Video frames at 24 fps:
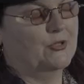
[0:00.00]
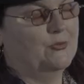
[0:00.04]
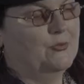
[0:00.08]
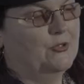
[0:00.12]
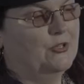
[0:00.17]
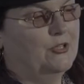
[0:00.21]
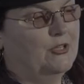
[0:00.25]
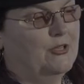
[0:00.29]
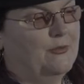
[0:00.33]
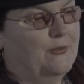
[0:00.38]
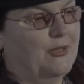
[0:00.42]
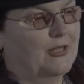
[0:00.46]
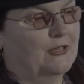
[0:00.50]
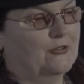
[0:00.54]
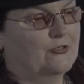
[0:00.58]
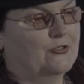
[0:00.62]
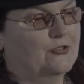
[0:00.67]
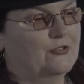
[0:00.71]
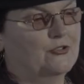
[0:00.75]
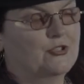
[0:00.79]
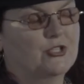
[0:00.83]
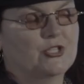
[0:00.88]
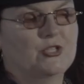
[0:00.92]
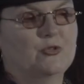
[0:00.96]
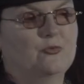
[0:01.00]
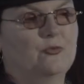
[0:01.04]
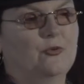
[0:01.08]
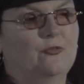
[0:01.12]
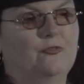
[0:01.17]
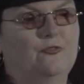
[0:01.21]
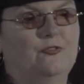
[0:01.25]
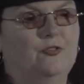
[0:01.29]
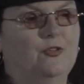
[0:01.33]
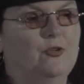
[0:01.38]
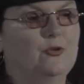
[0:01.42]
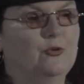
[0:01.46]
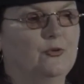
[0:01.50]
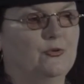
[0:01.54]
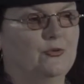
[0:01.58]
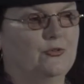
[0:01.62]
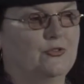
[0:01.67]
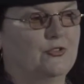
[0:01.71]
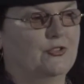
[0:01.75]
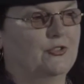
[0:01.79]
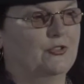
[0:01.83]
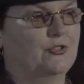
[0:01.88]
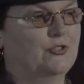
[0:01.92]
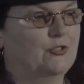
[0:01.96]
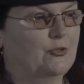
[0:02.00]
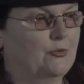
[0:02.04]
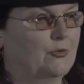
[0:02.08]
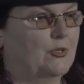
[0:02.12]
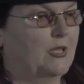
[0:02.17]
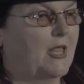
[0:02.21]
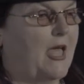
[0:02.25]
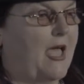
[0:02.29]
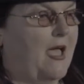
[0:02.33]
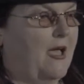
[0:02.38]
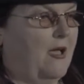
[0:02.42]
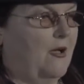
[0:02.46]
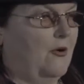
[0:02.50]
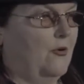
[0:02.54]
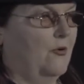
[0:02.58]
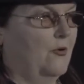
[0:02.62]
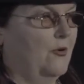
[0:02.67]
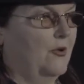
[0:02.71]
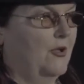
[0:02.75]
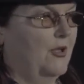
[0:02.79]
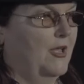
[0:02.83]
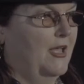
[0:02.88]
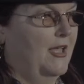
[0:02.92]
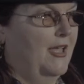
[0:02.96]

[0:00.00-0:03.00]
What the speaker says: community manager, just refused to allow